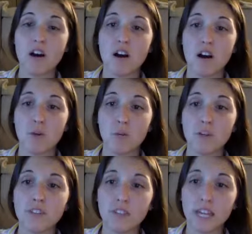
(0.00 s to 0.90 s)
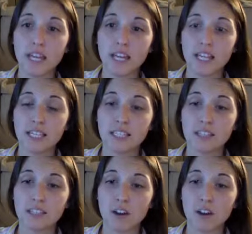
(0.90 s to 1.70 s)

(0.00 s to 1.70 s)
One thing is